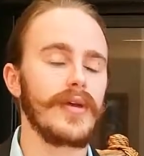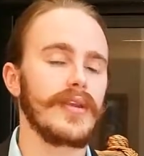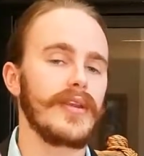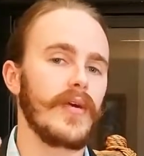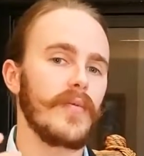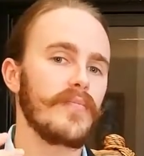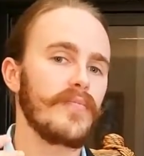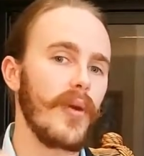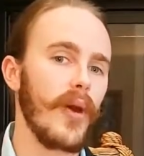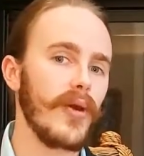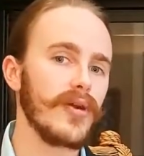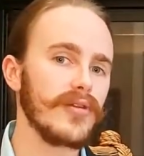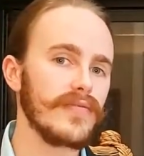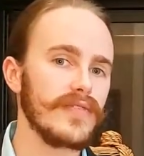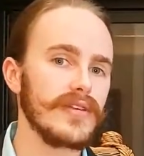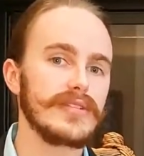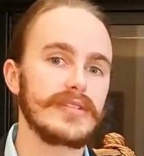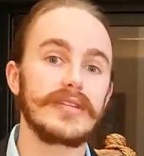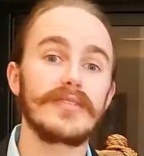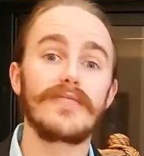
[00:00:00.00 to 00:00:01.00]
Now, part of
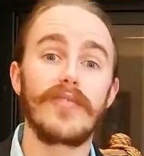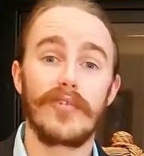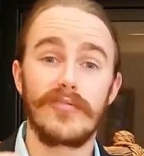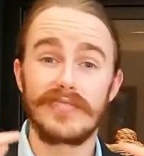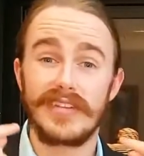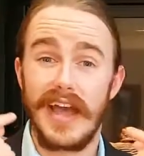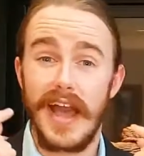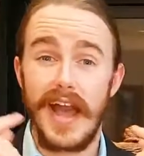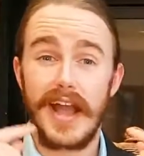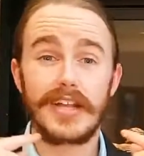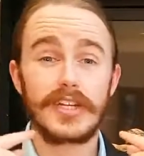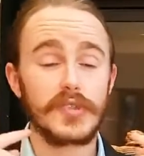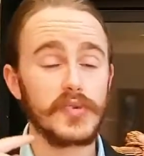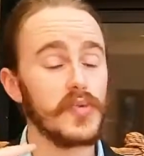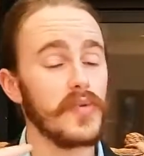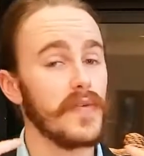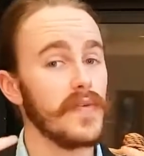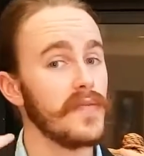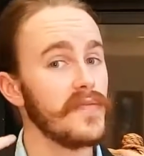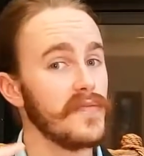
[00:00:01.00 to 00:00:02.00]
this involves
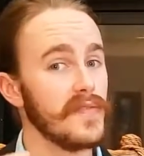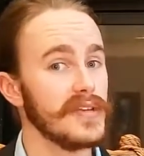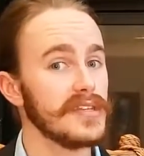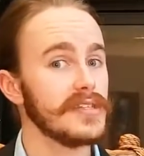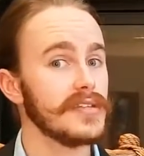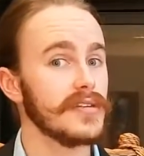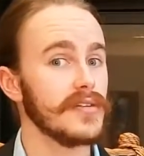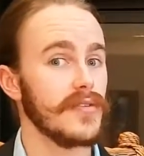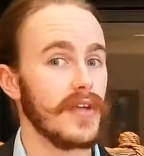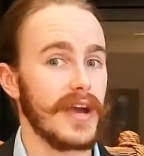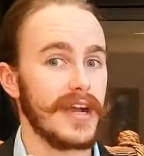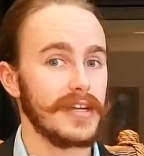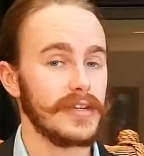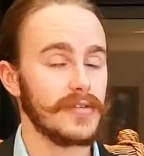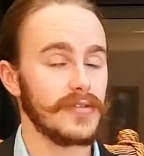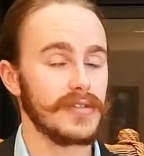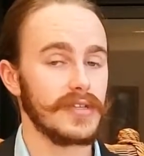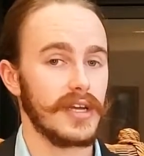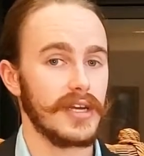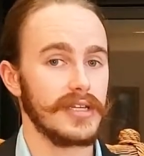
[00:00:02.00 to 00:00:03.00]
actual physical
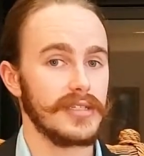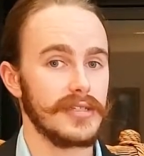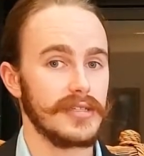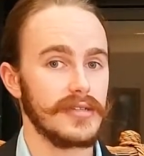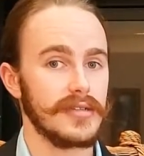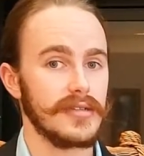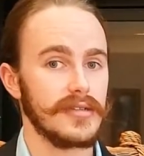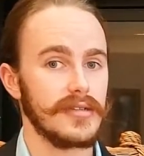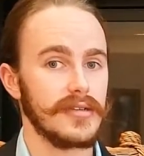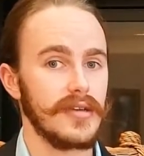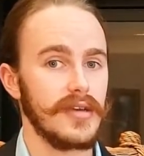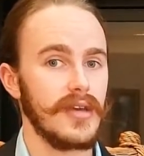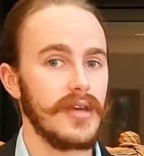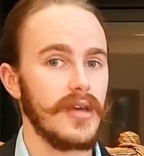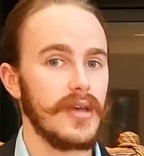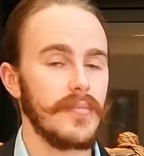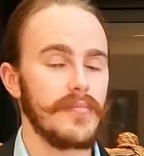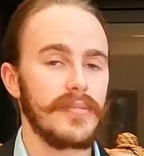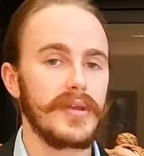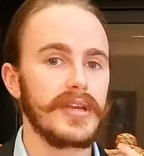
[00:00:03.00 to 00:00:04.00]
exercises
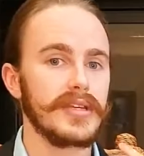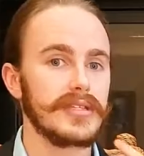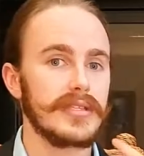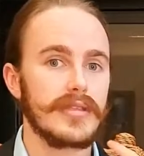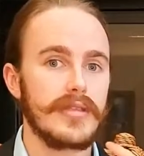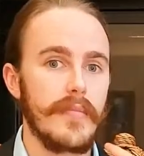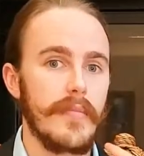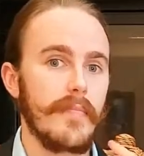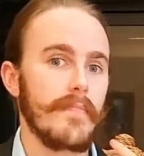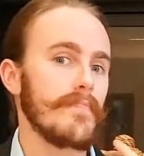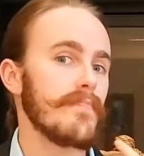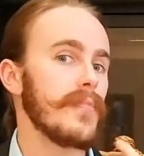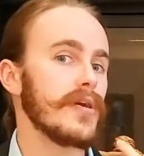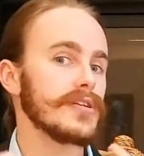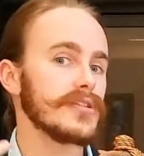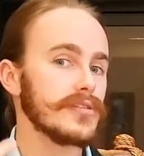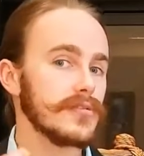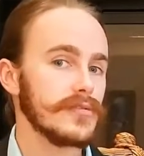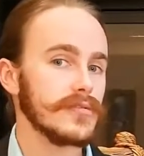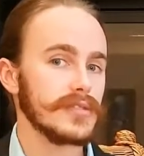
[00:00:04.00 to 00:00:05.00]
because the
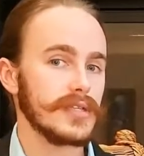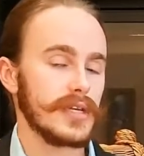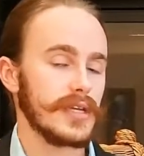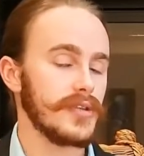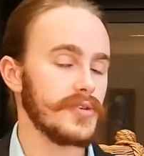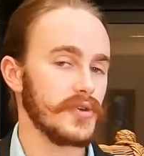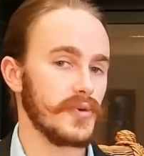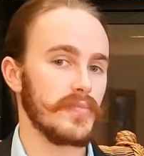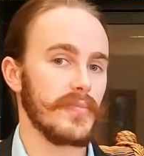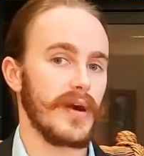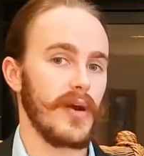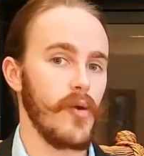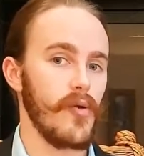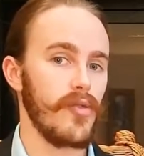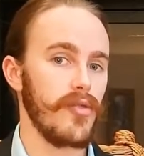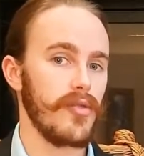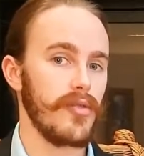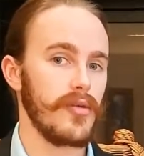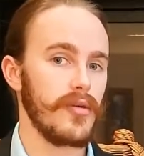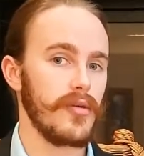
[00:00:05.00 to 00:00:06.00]
muscles in your
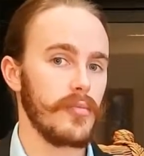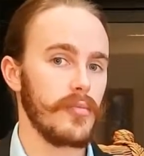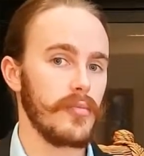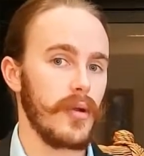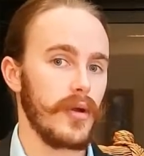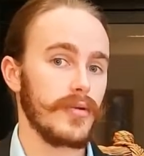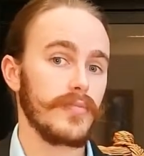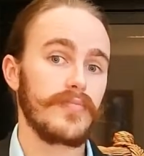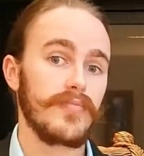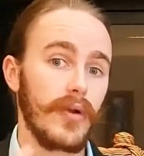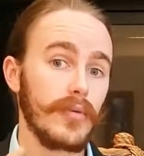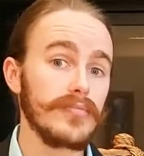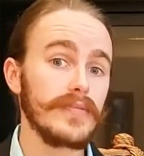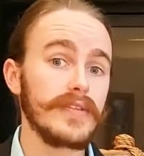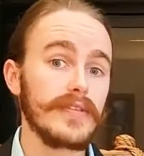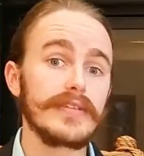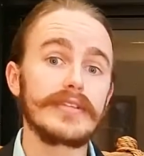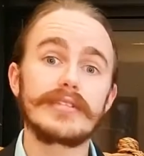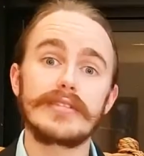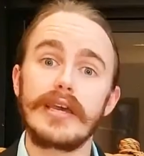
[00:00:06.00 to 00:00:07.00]
mouth are probably
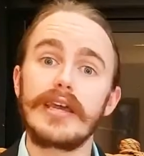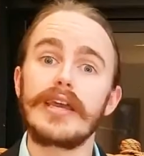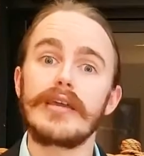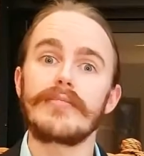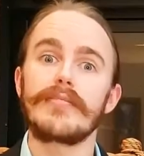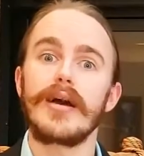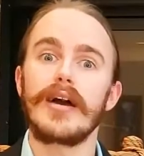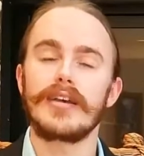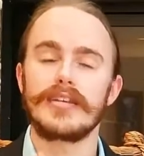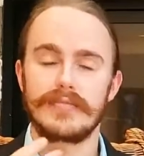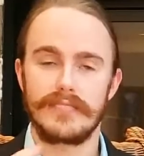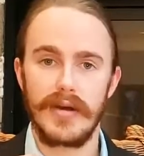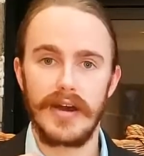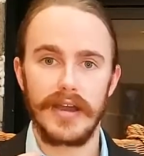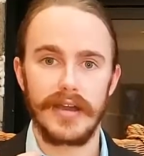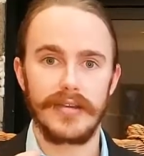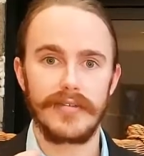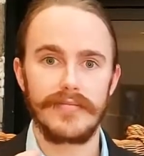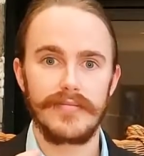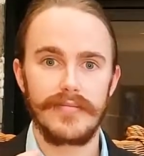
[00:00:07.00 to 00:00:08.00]
the same as
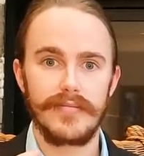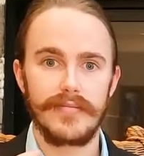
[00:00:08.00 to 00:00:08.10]
mine.